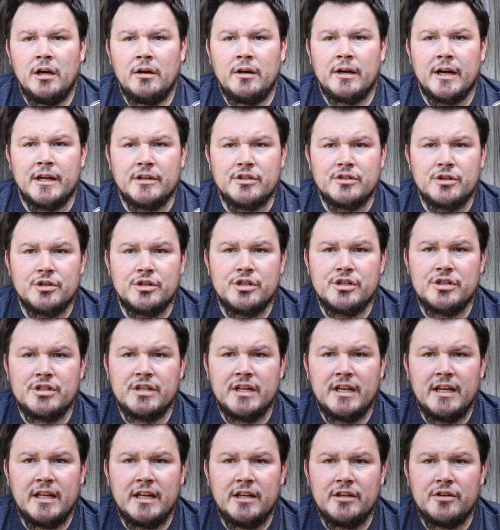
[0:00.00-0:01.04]
Alright, so just
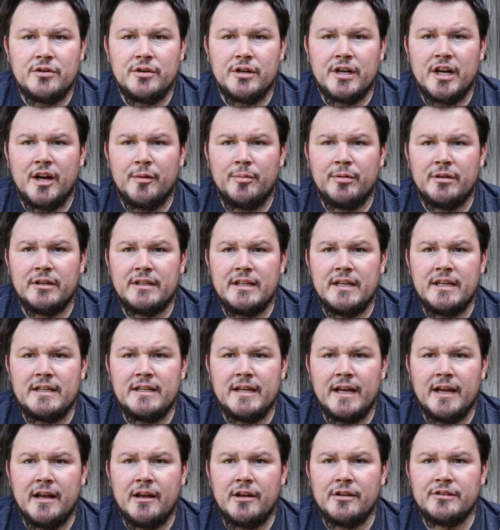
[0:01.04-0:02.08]
to get into a couple of
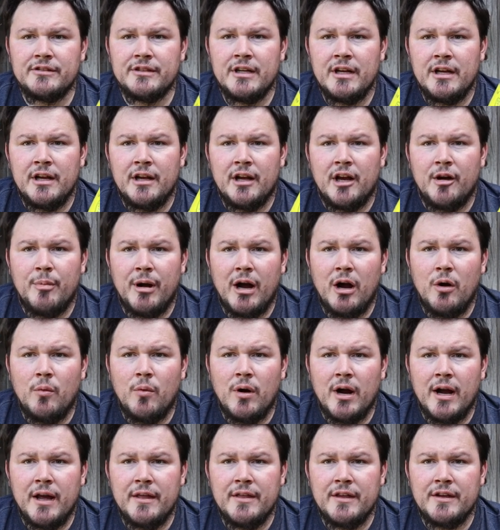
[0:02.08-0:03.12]
details about
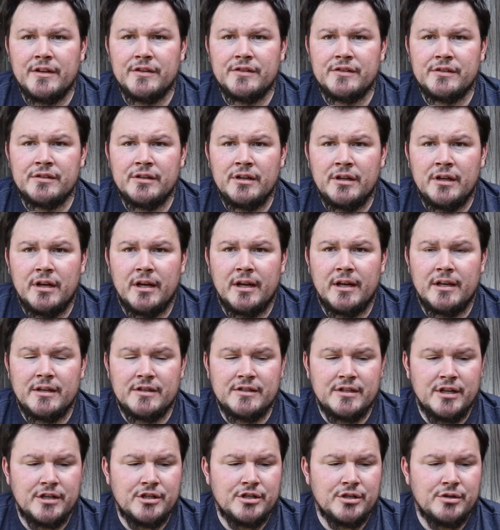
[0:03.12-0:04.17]
why this is
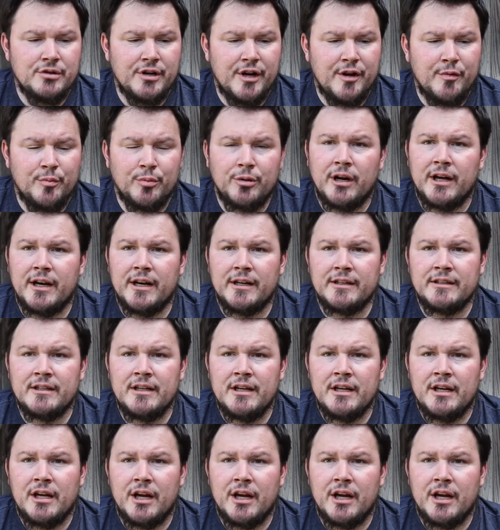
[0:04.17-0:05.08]
such a great product.